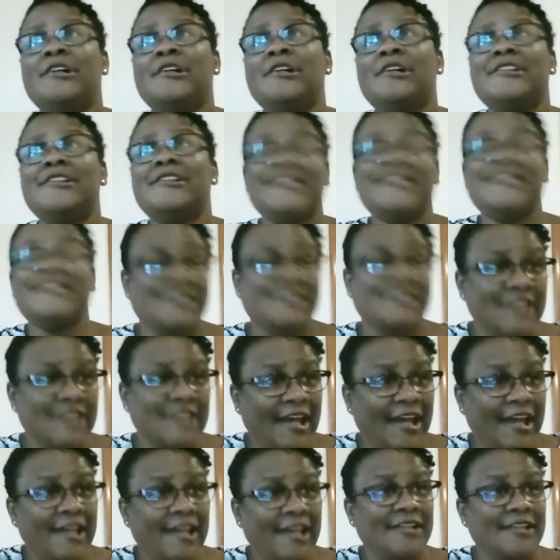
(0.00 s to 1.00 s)

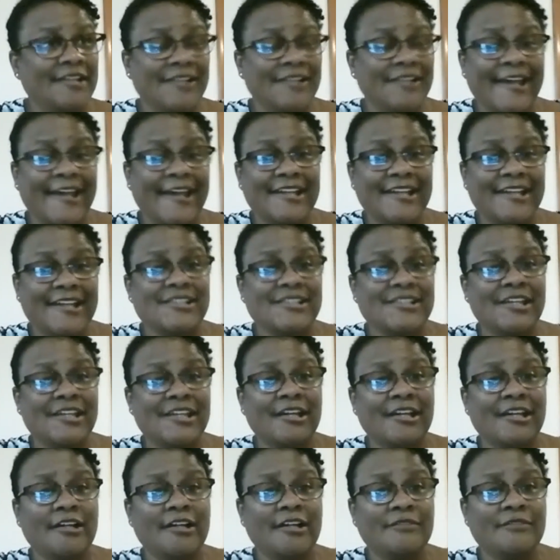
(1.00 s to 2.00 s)
stay
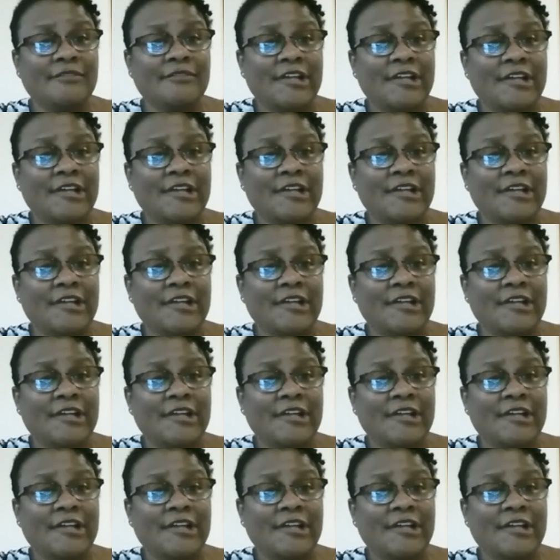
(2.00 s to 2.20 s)
negative.